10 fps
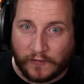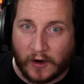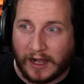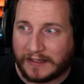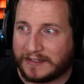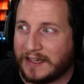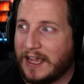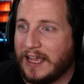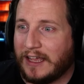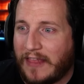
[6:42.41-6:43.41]
for us
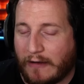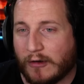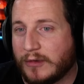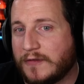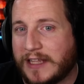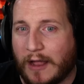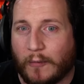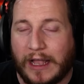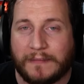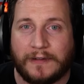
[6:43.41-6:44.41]
that removes that
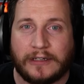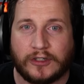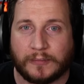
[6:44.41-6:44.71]
wipe feature.